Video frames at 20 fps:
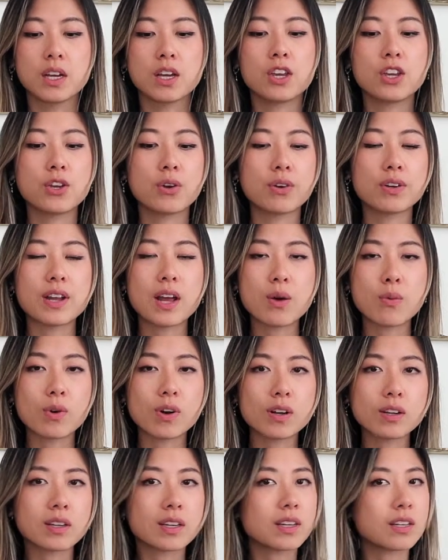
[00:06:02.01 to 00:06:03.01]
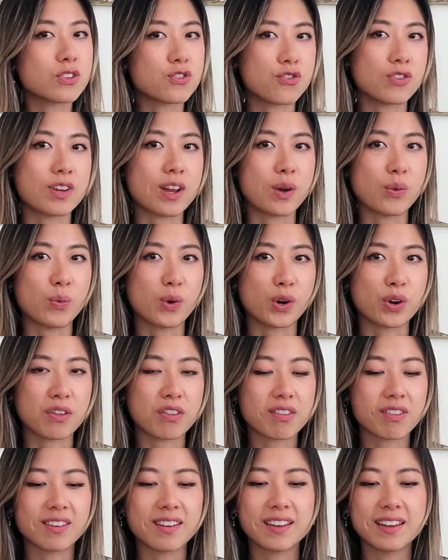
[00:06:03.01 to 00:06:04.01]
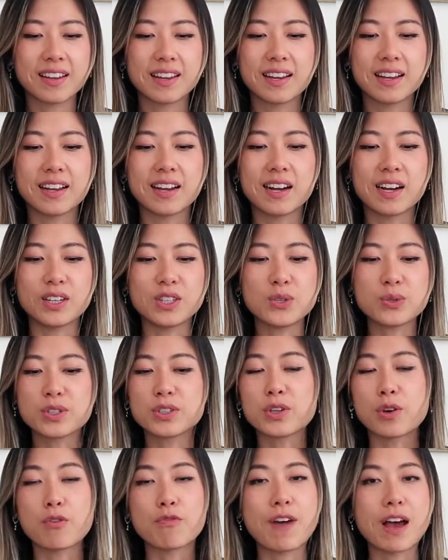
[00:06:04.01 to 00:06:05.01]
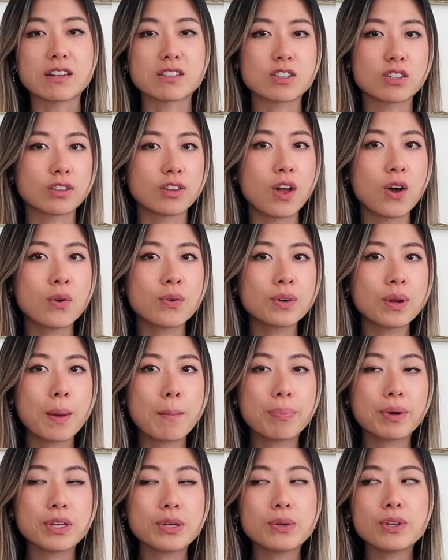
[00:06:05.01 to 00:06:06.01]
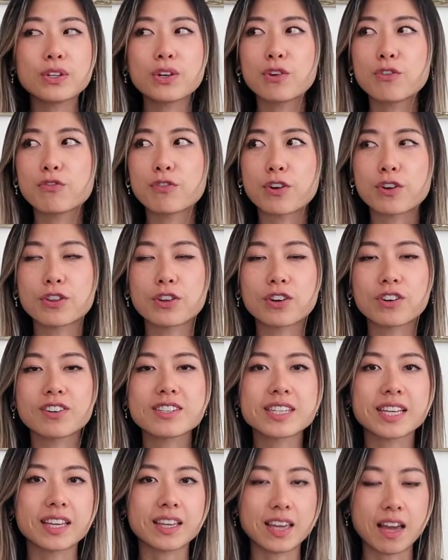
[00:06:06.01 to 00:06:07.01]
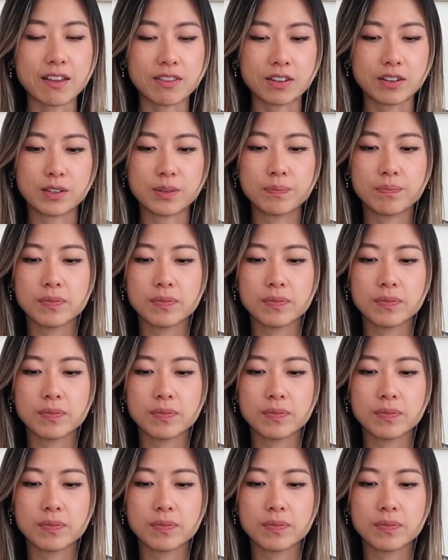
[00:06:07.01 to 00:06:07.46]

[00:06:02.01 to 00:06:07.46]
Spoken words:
Your network is your net worth. You can go fast alone, but you can go further together.